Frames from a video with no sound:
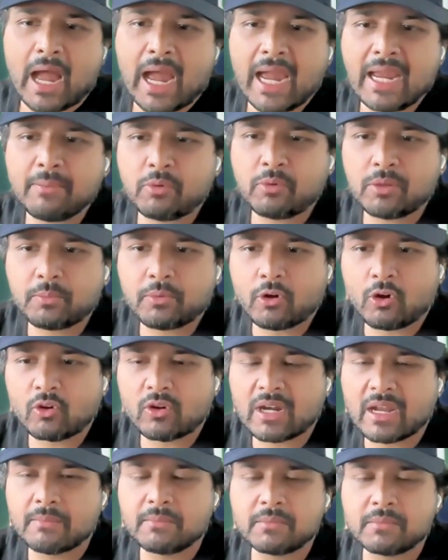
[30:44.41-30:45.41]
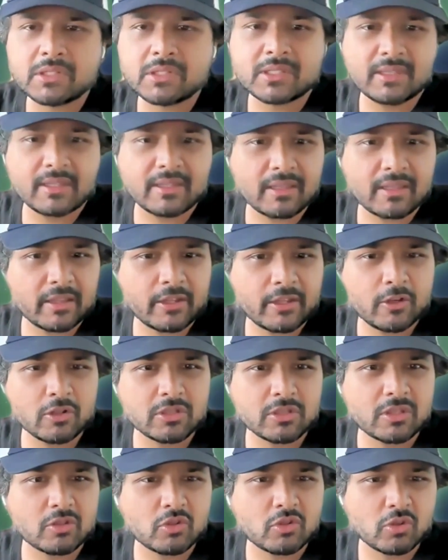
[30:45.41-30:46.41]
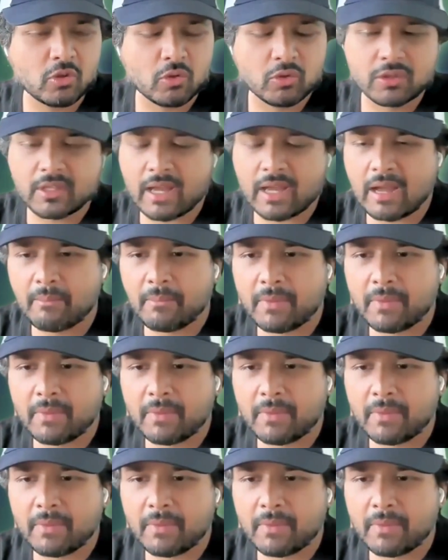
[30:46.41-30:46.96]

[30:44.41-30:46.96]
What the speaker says: Hybrid programs, here's the truth.